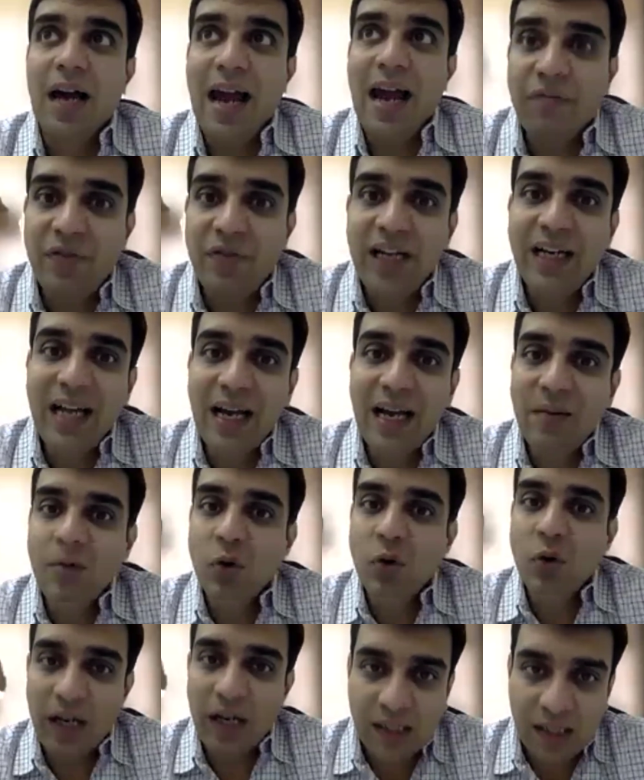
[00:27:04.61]
Every
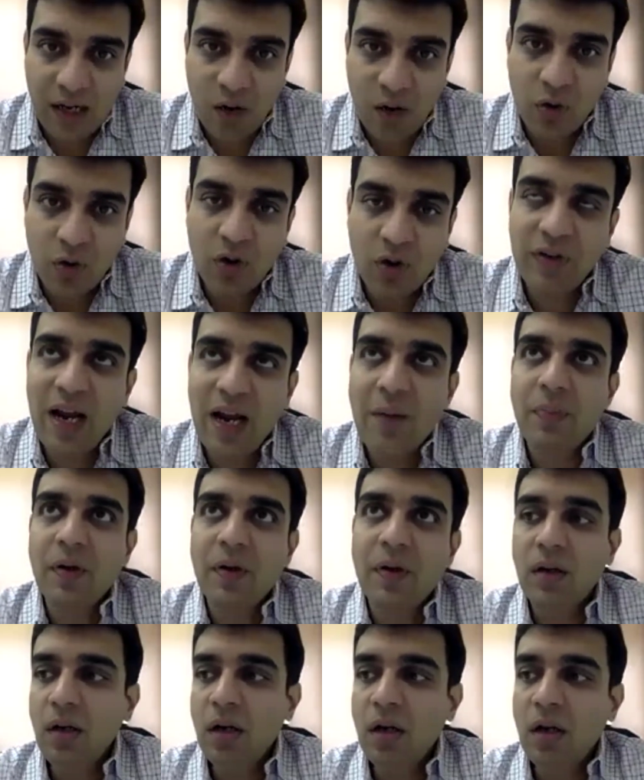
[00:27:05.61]
time you raise a round of
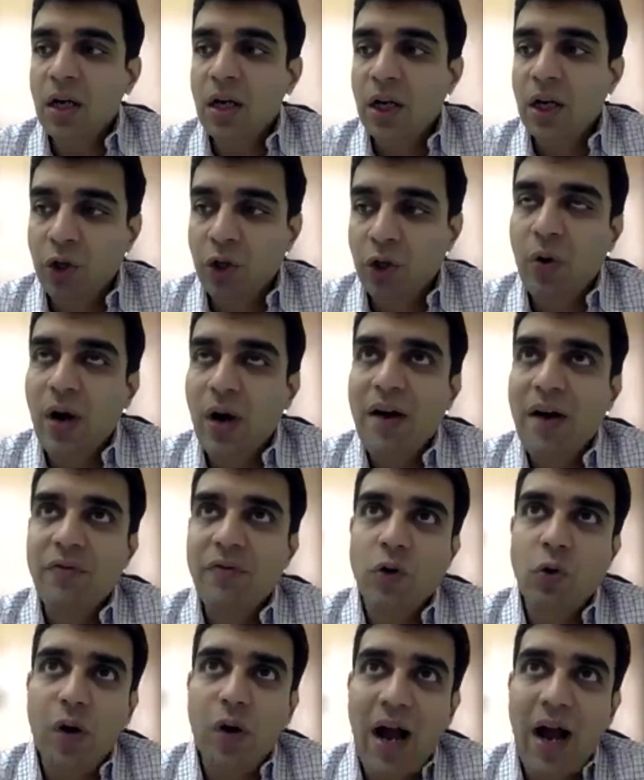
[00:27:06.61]
capital, you
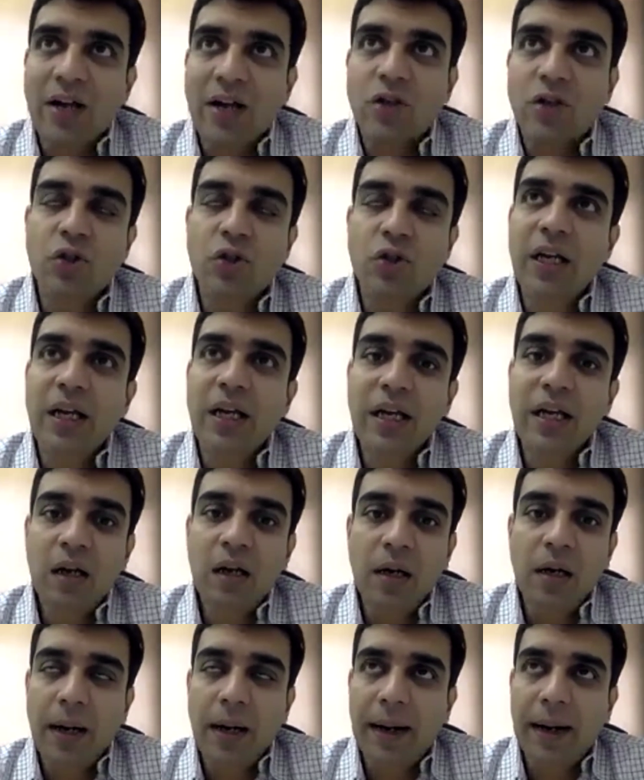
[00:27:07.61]
have to
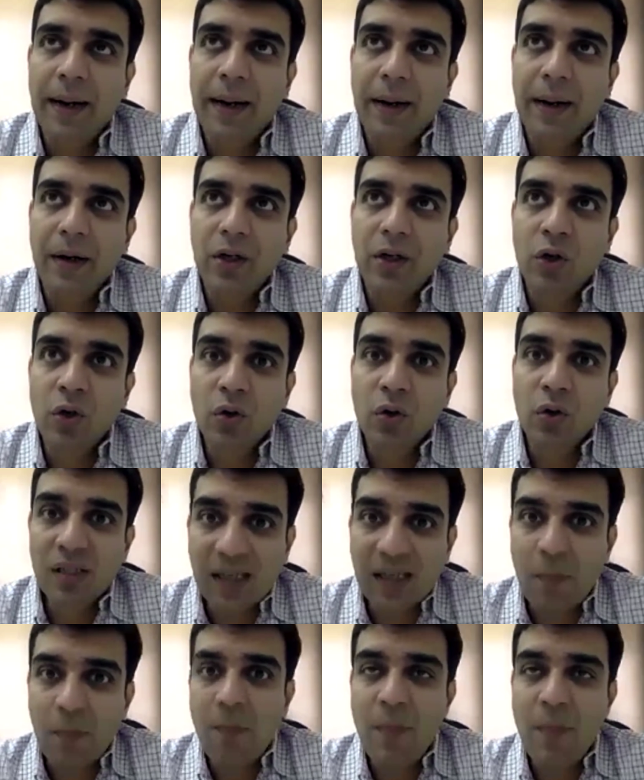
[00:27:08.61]
actually,
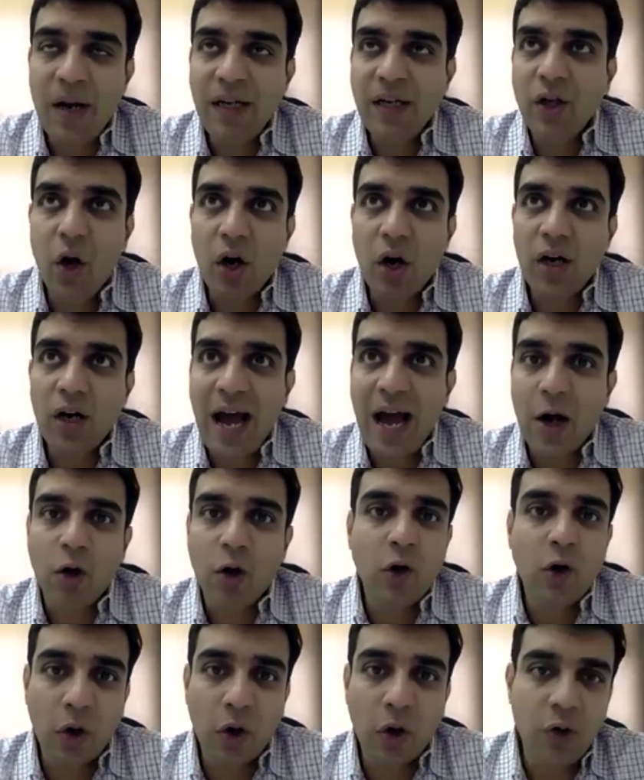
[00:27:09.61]
submit your
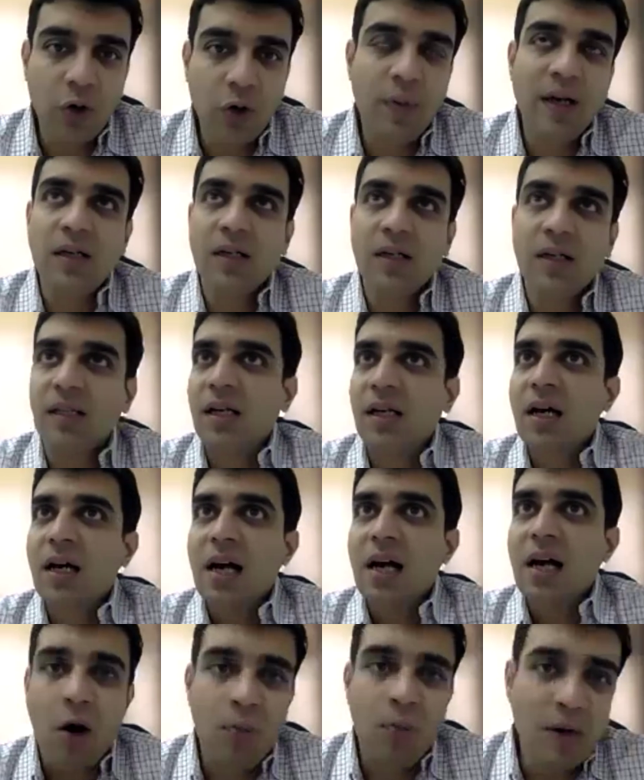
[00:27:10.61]
documents.
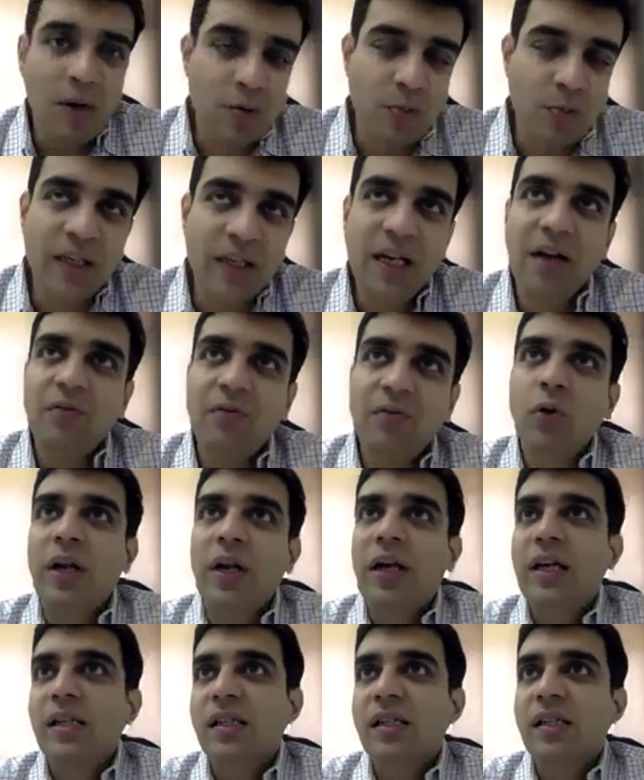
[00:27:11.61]
How much money have you
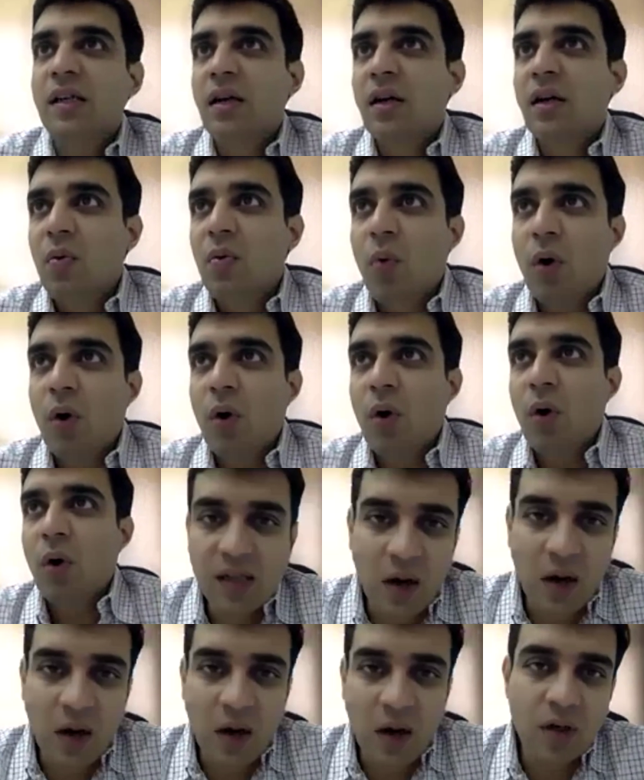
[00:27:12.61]
raised? What is
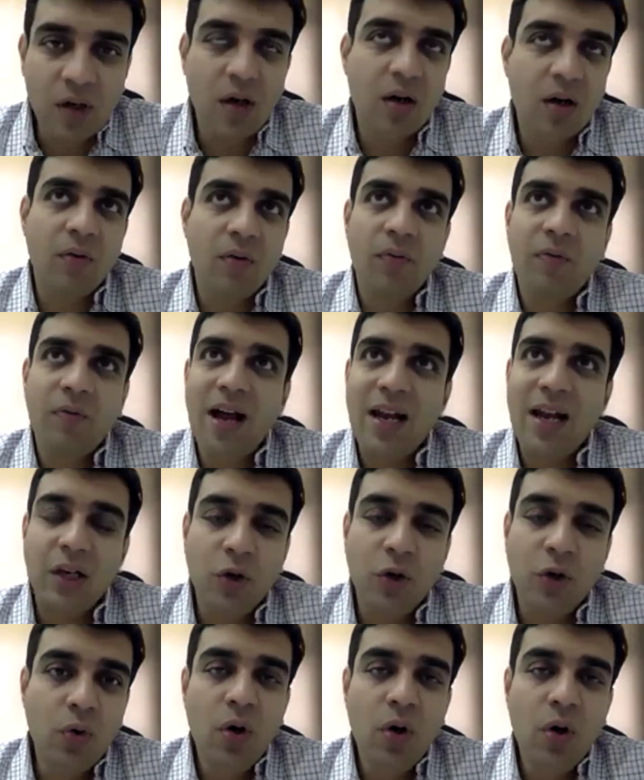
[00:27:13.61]
the round
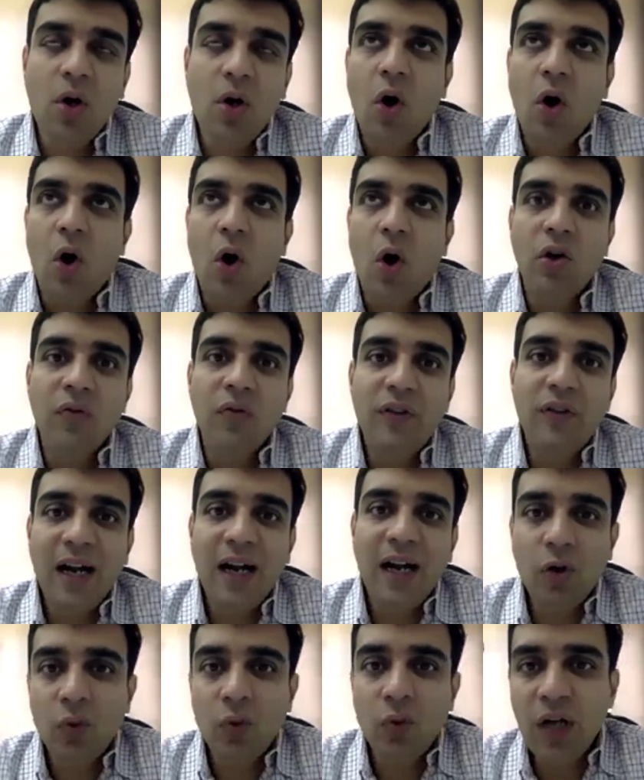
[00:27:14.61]
value? All of
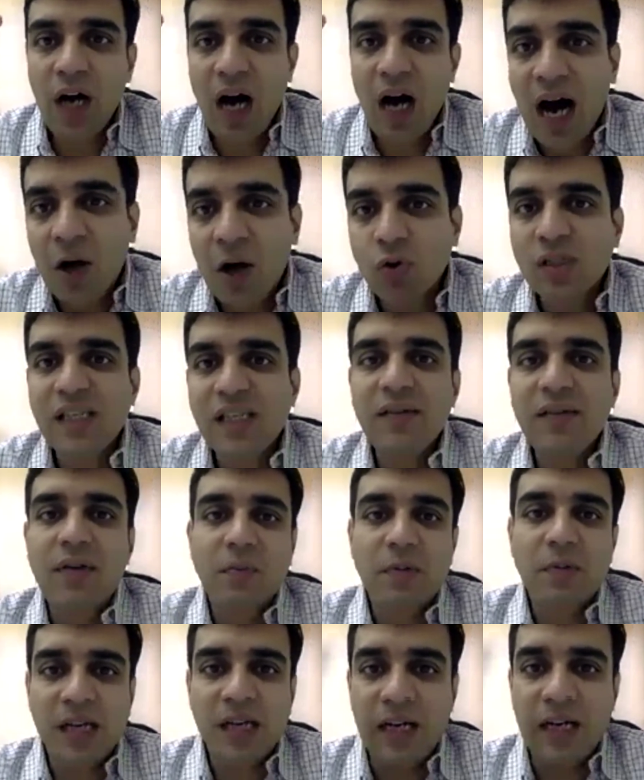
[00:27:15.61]
that to the ROC
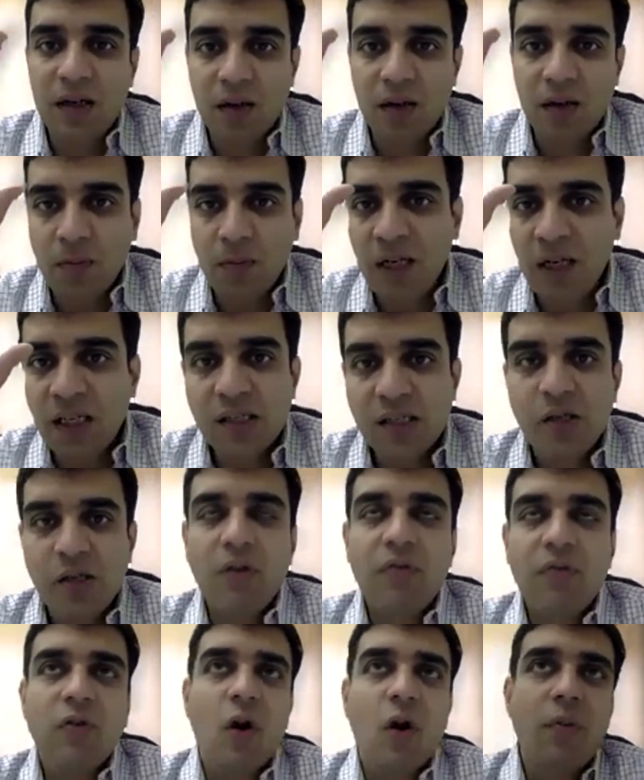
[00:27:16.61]
website,
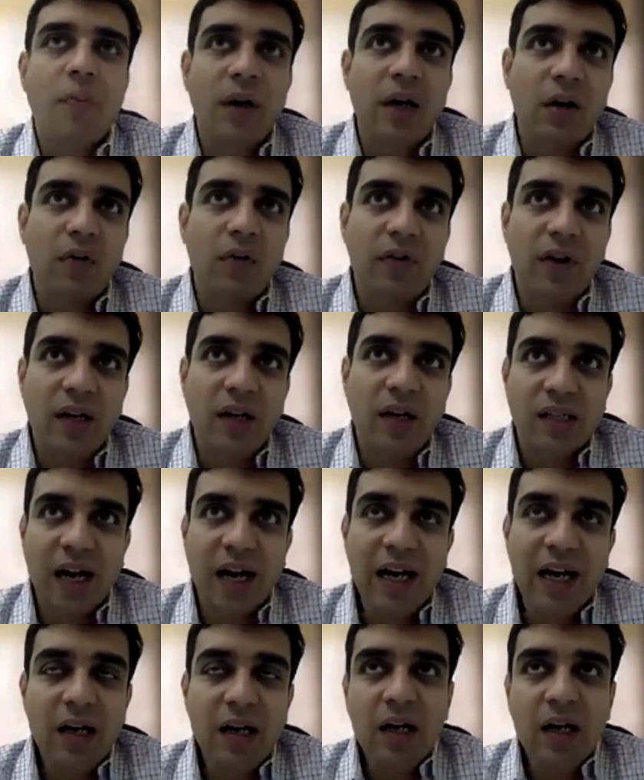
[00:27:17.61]
Ministry of Corporate Affairs,
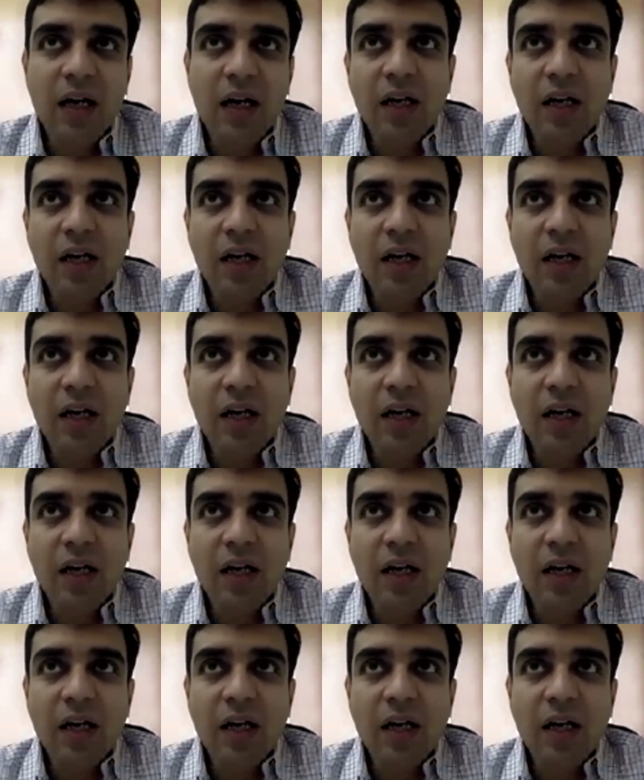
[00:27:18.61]
right?